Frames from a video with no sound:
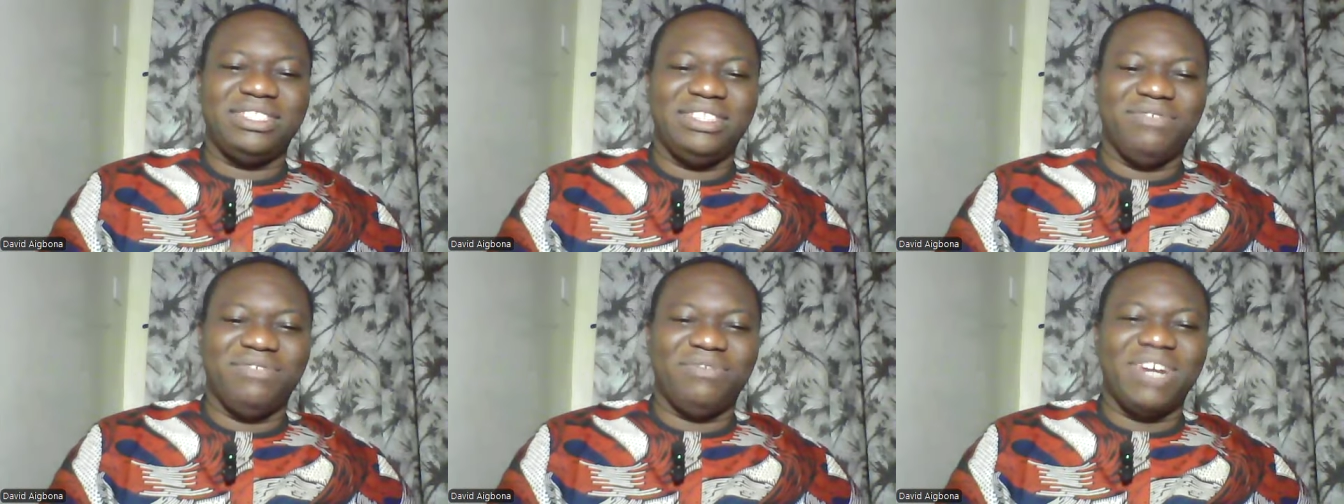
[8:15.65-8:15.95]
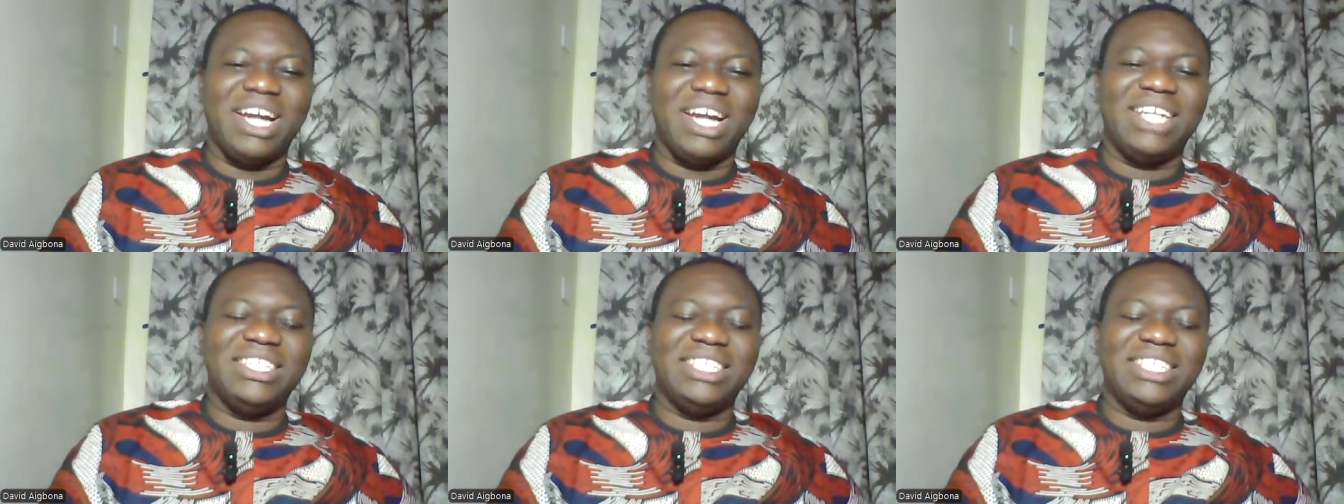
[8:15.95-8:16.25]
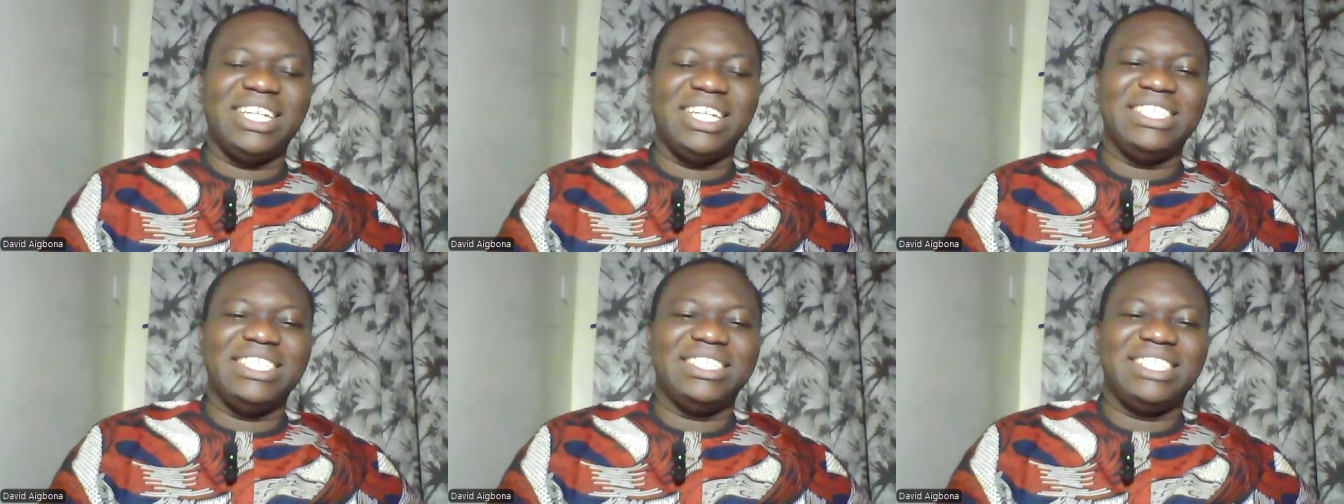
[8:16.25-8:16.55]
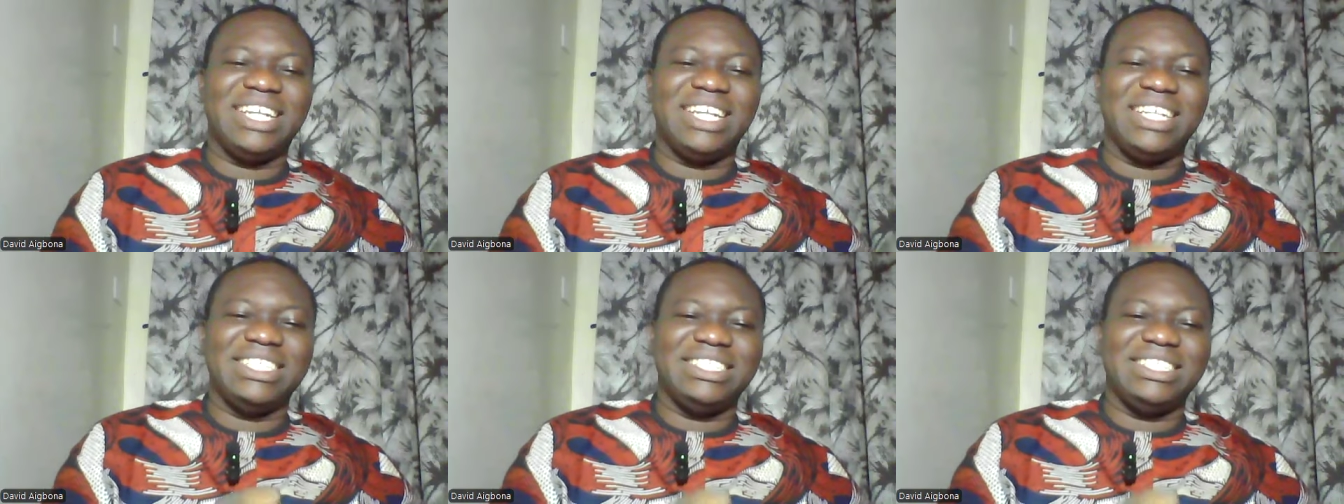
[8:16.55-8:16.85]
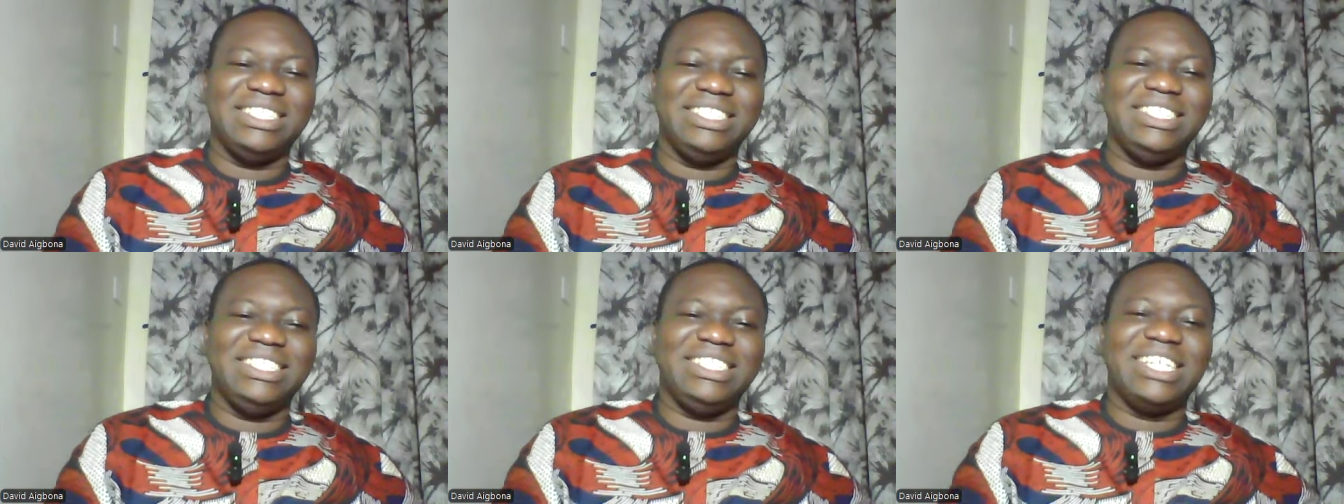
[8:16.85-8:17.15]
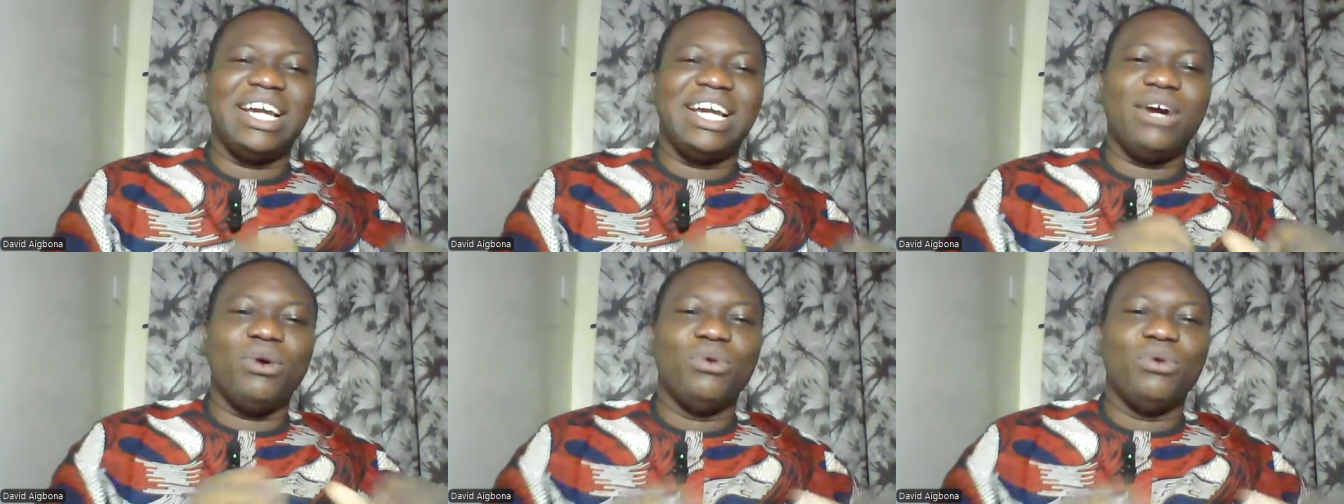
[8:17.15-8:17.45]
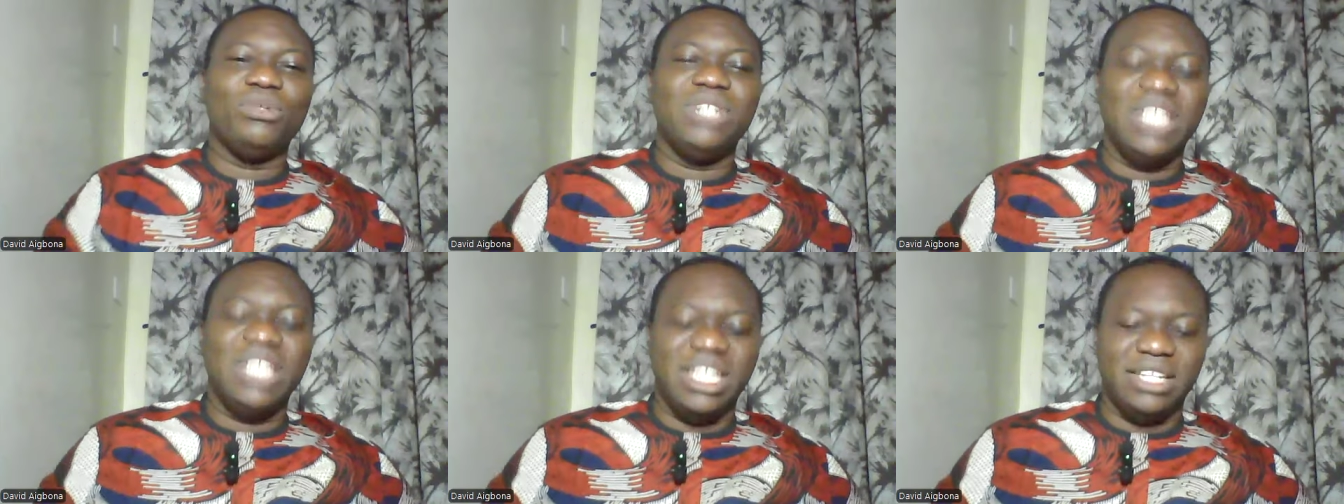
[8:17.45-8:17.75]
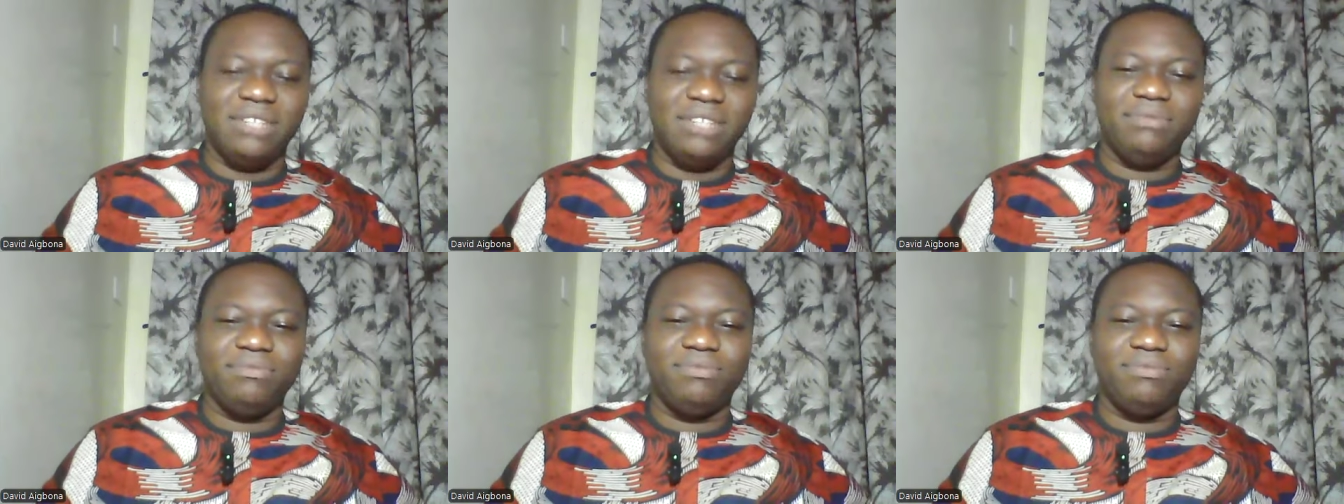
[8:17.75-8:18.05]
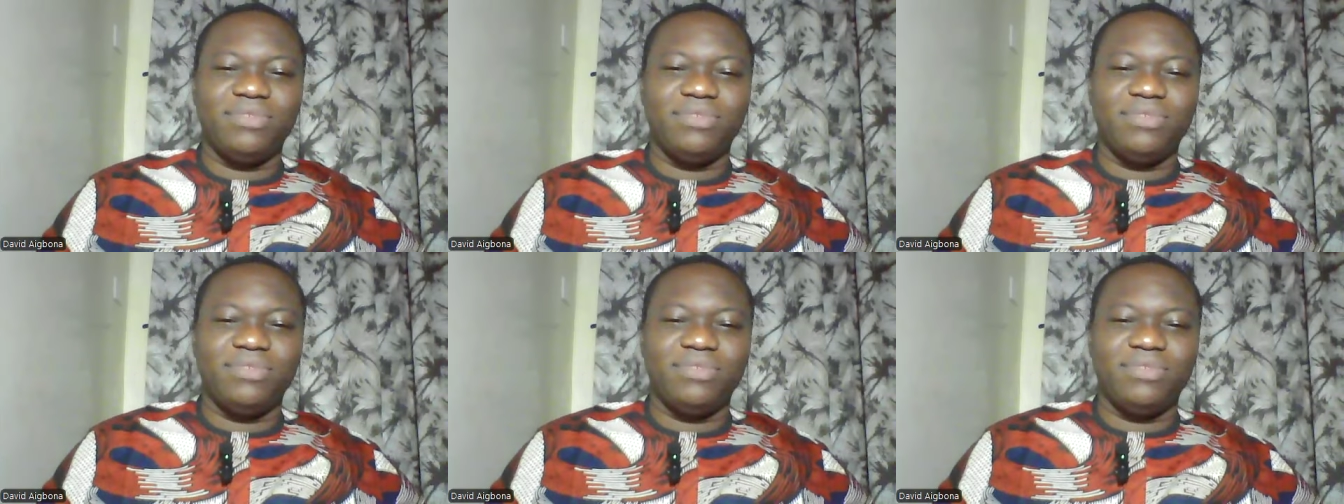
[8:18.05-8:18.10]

evangelist, and teacher only.